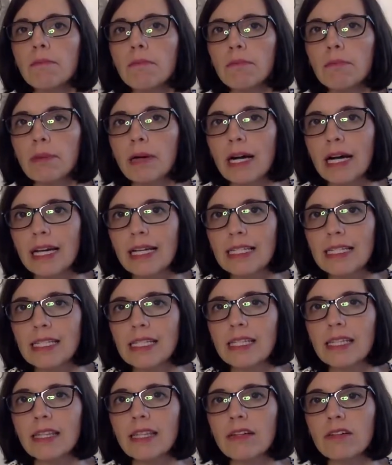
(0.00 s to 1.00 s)
But
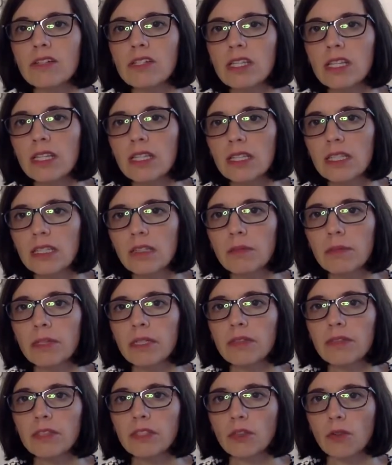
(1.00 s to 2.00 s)
there's a little bit
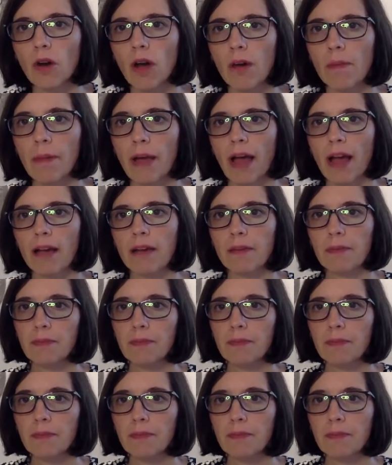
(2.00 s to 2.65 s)
of a drawback